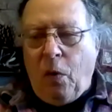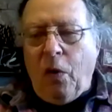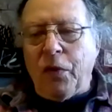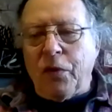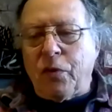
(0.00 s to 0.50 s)

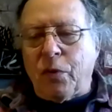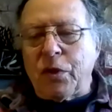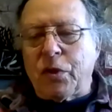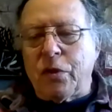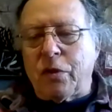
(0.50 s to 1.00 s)
all the
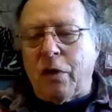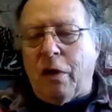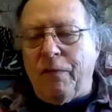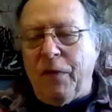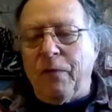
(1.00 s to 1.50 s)
sources
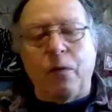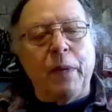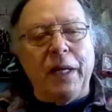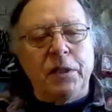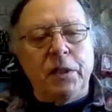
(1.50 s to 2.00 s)
of
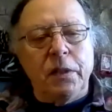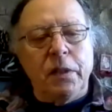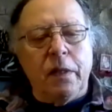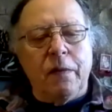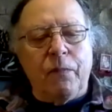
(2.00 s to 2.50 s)

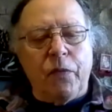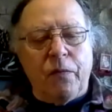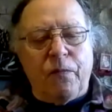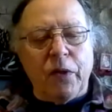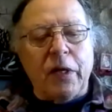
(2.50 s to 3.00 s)
information in
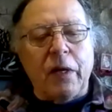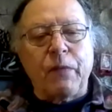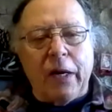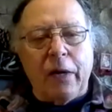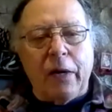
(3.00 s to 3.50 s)
the
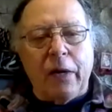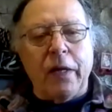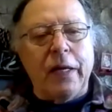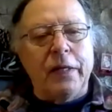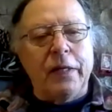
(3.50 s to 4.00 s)
Philadelphia area,
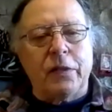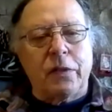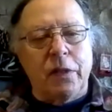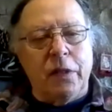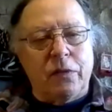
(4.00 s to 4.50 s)
and
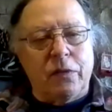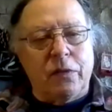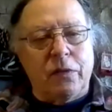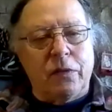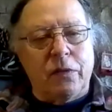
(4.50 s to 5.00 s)
it's